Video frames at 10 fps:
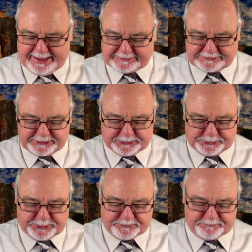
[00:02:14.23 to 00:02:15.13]
And
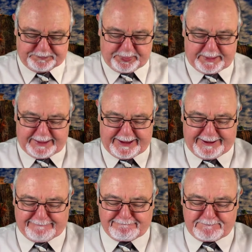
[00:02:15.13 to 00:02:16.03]
so
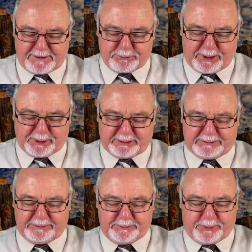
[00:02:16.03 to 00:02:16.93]
um, what I'm going
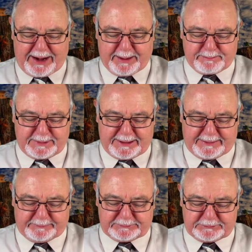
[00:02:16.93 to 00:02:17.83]
to, what I'm
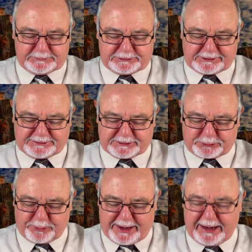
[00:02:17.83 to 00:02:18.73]
uh, just
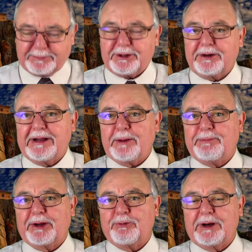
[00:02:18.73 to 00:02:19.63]
described are not
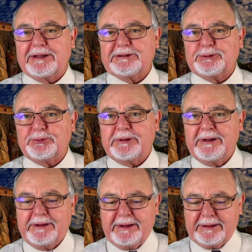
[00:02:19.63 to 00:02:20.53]
big religious
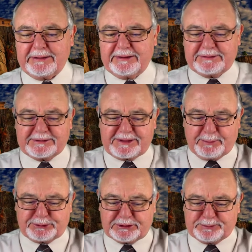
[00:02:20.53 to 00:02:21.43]

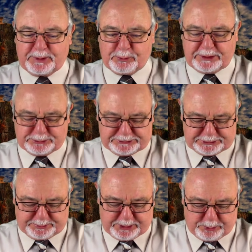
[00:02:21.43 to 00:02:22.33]
deceptions, but ones we
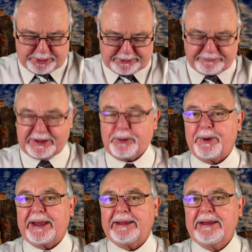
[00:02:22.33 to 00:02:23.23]
should be aware of
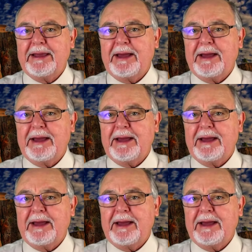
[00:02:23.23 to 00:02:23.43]
anyway.